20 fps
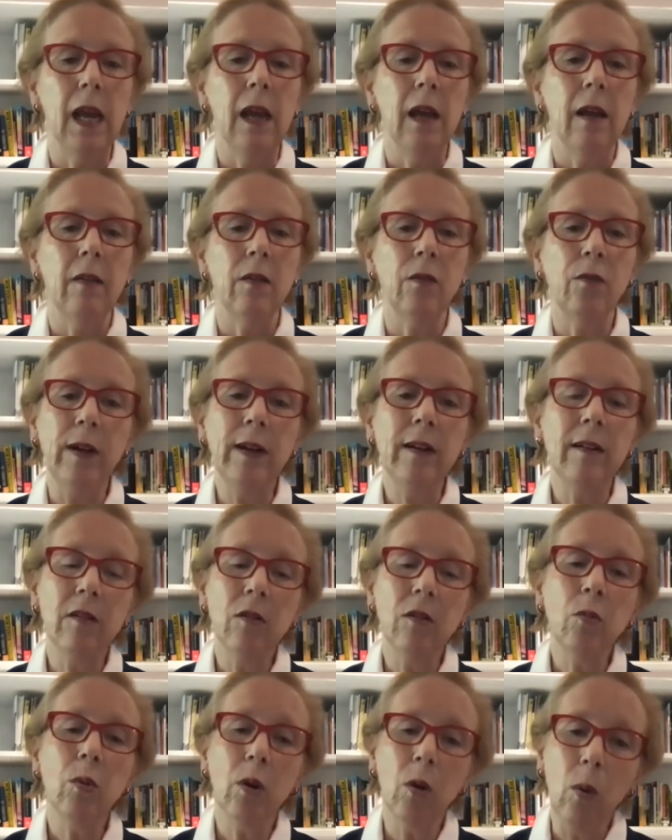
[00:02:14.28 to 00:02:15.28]
The fund
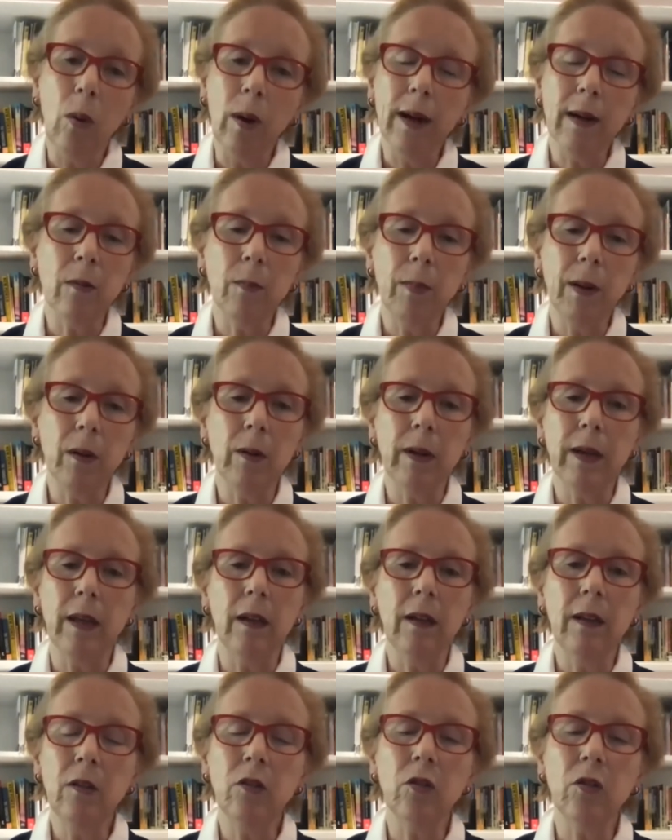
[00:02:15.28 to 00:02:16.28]
isn't required by
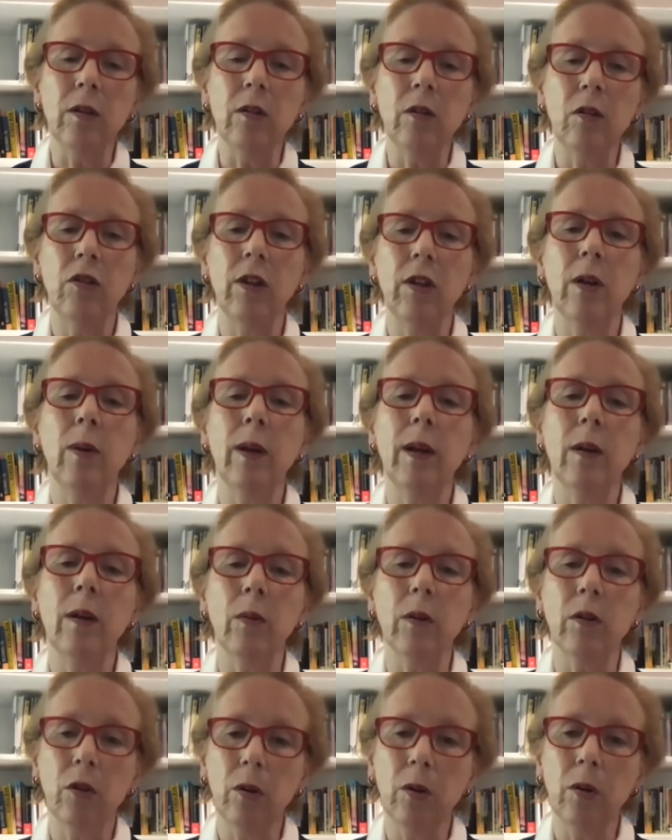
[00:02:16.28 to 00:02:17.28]
regulation to generate a
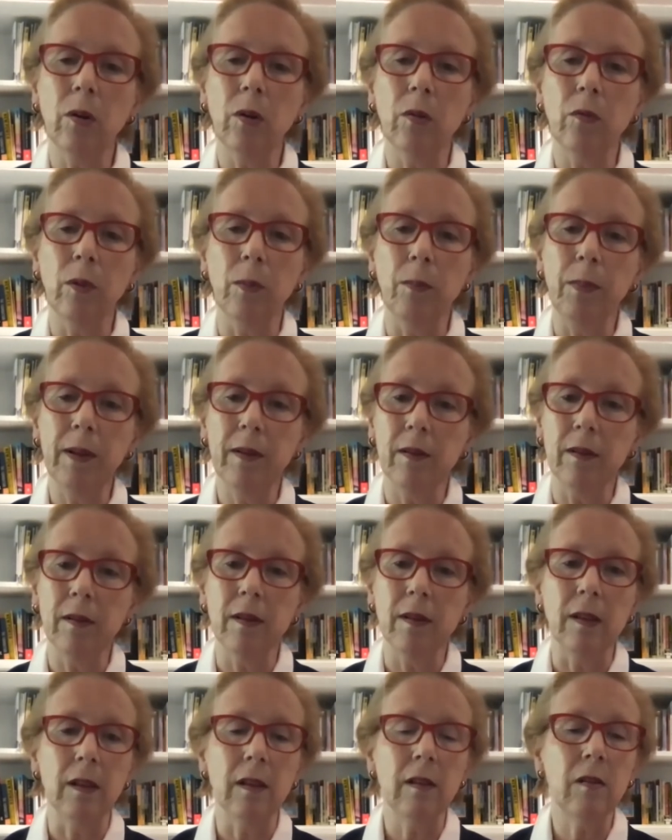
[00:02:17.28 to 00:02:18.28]
return from
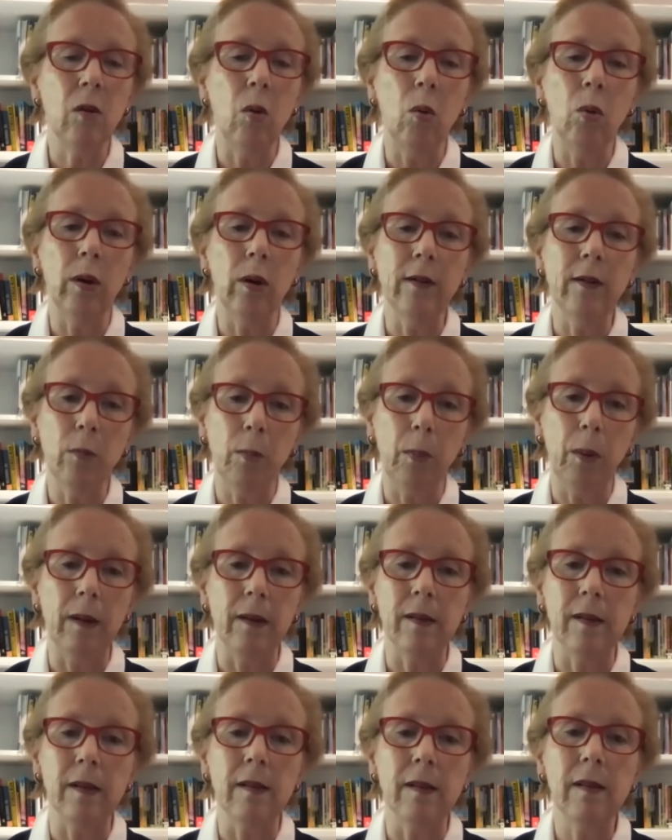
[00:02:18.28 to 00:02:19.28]
businesses or
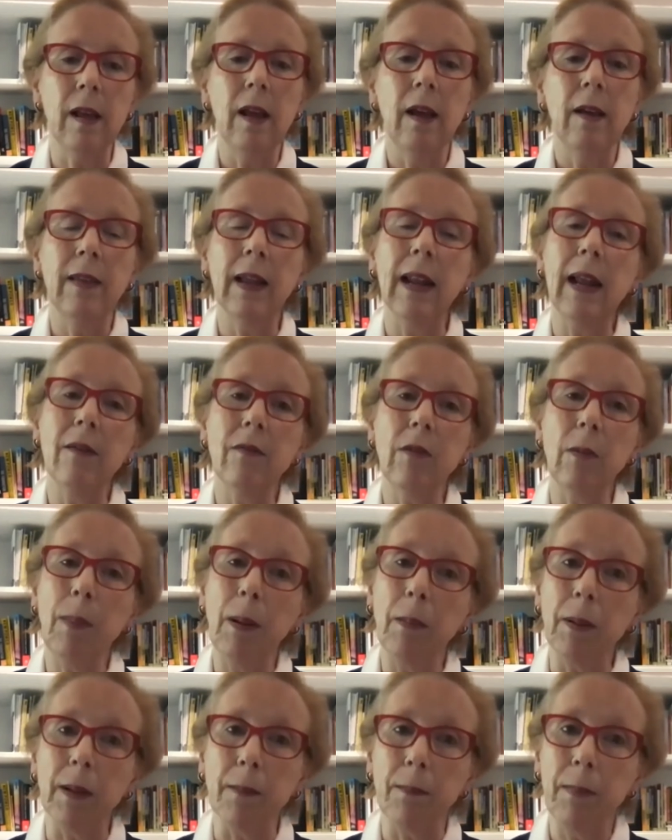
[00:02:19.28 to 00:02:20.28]
enterprises that have a
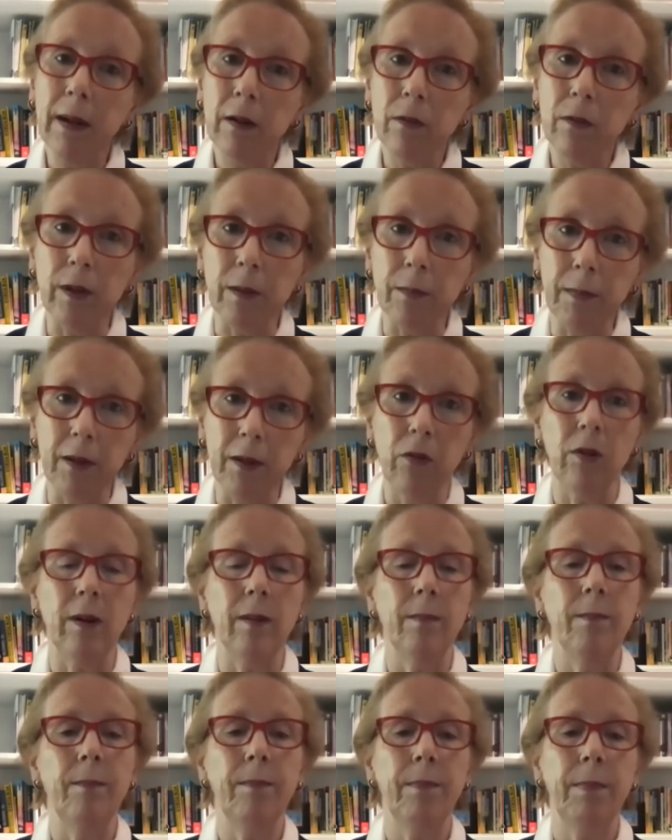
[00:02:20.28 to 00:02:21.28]
public benefit
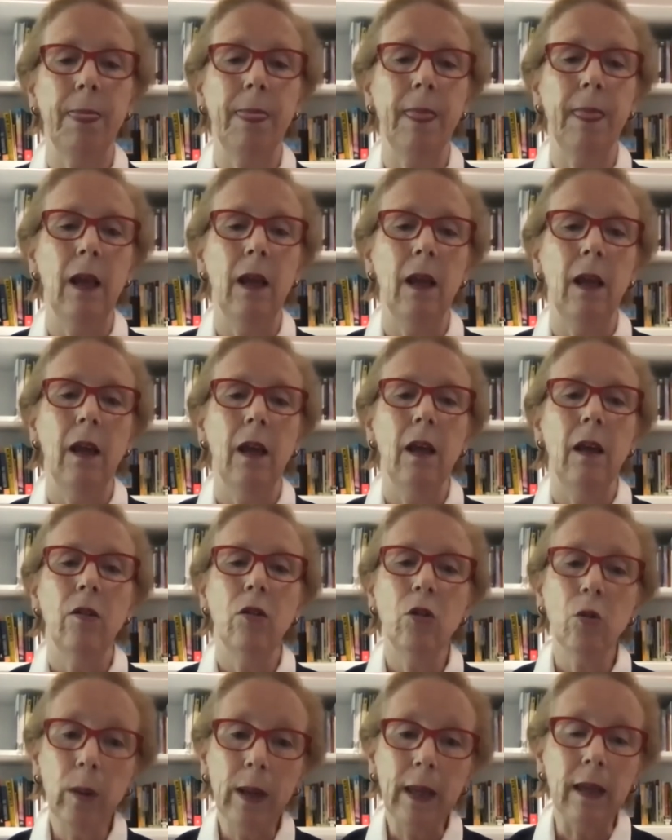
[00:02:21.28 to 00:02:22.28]
mission.
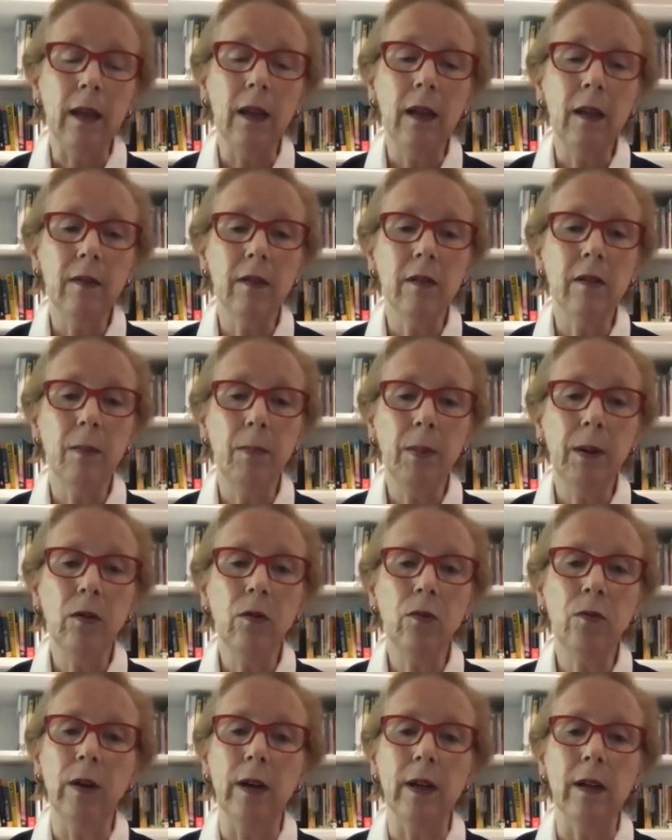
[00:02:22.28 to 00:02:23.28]
3, the typical
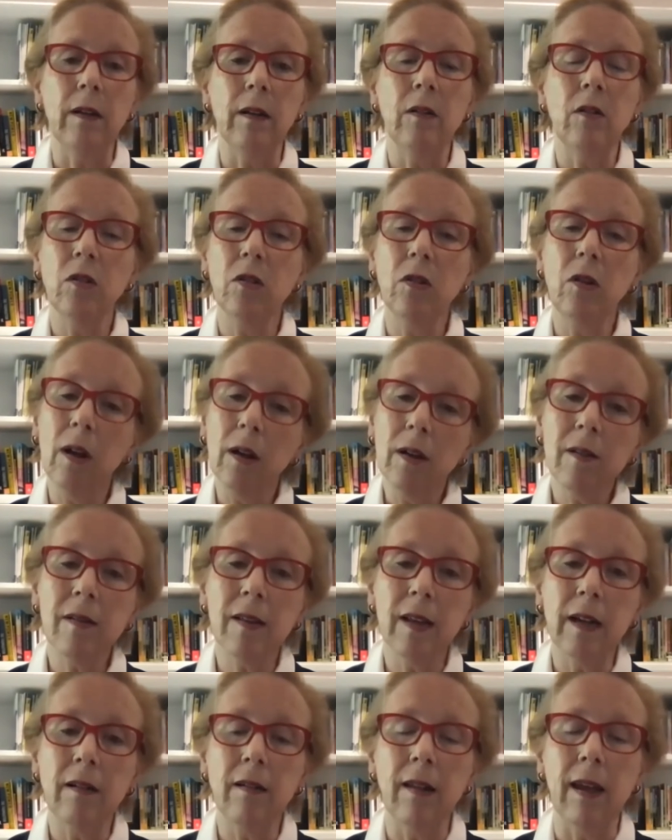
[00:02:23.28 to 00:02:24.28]
fund does not
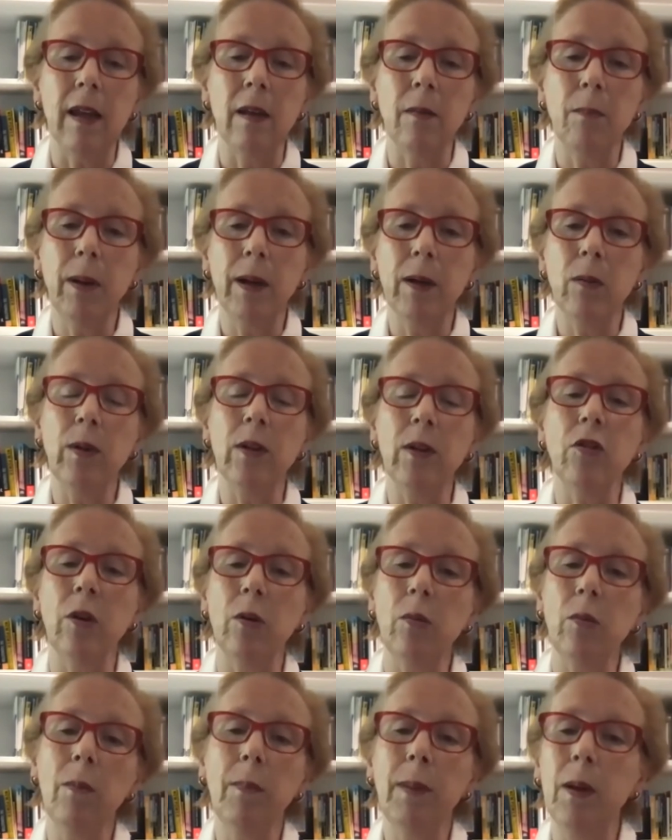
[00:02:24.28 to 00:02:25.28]
set a date by which it
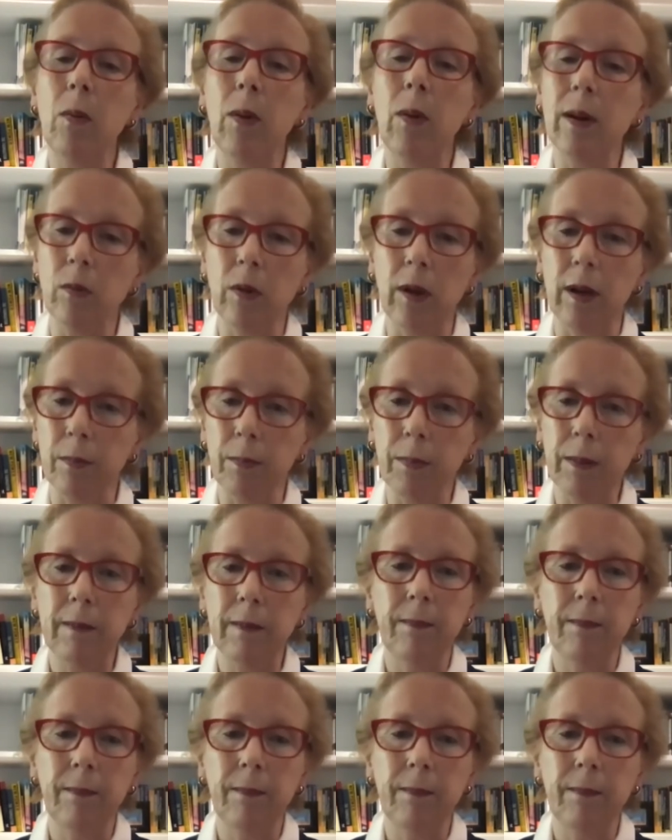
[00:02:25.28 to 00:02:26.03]
will be wound up.